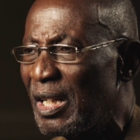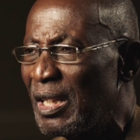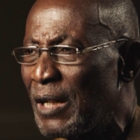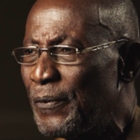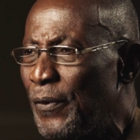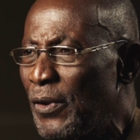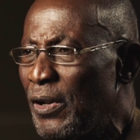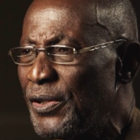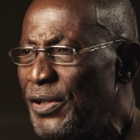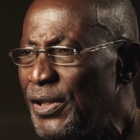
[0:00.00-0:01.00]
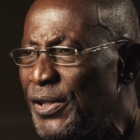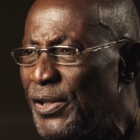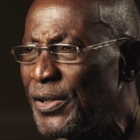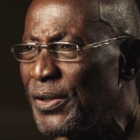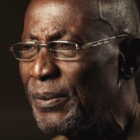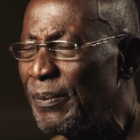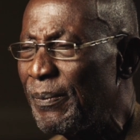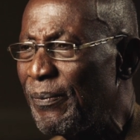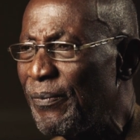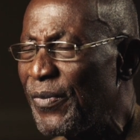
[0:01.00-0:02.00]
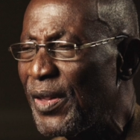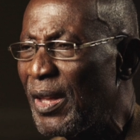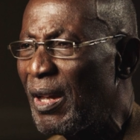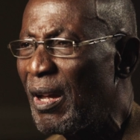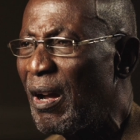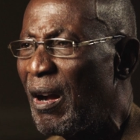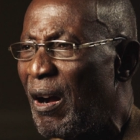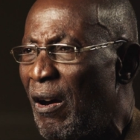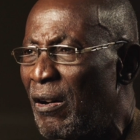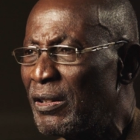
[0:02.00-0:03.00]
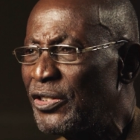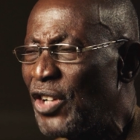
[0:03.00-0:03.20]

that focuses on